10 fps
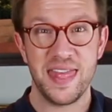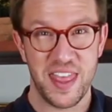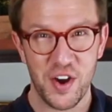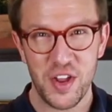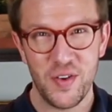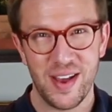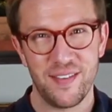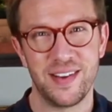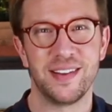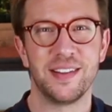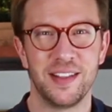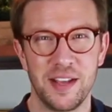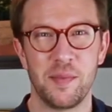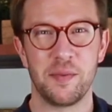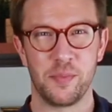there you have it,
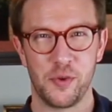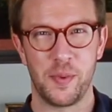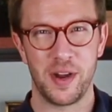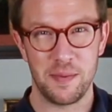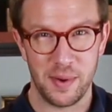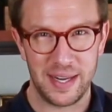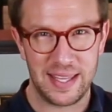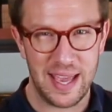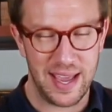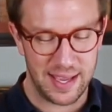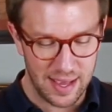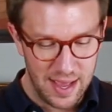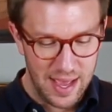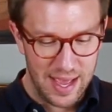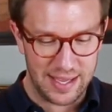lemon blueberry bundt cake.
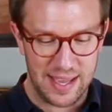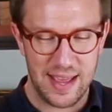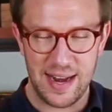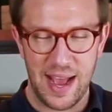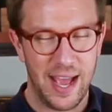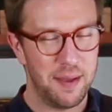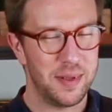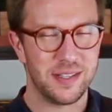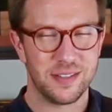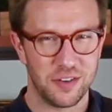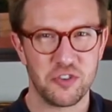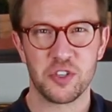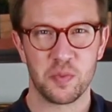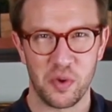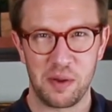Again, I am in such a
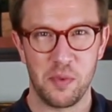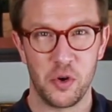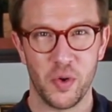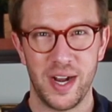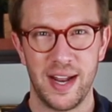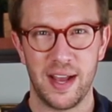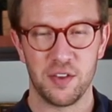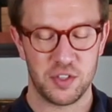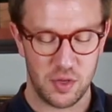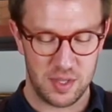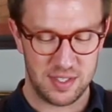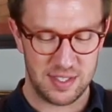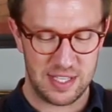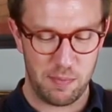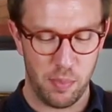spring mood right now, so this
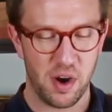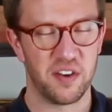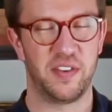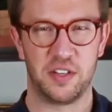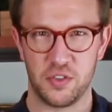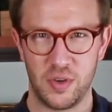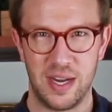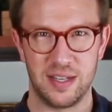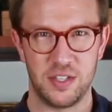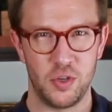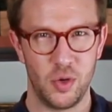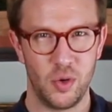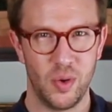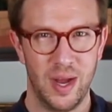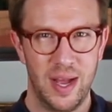is the perfect treat
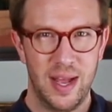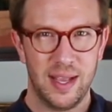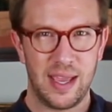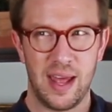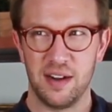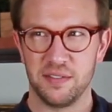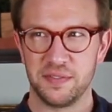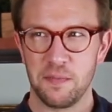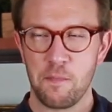to kind of